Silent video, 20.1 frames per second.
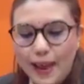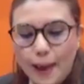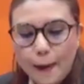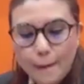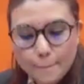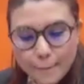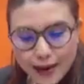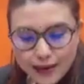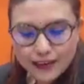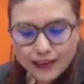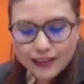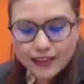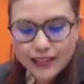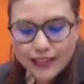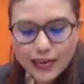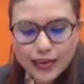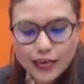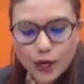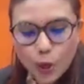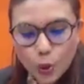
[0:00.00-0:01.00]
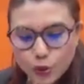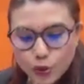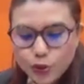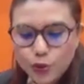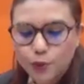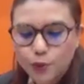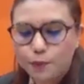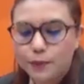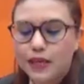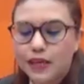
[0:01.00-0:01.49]
But there can
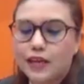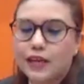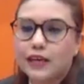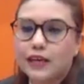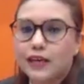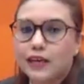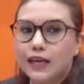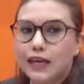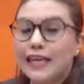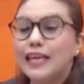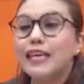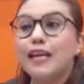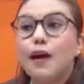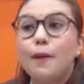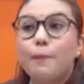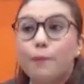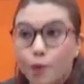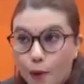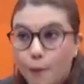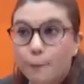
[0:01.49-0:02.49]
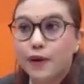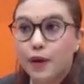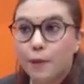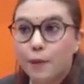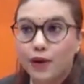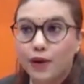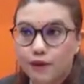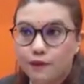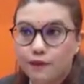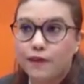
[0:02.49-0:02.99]
also be inappropriate
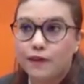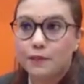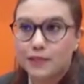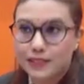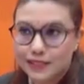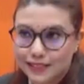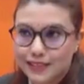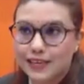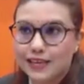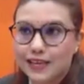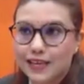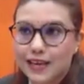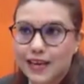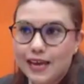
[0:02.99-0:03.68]
polypharmacy.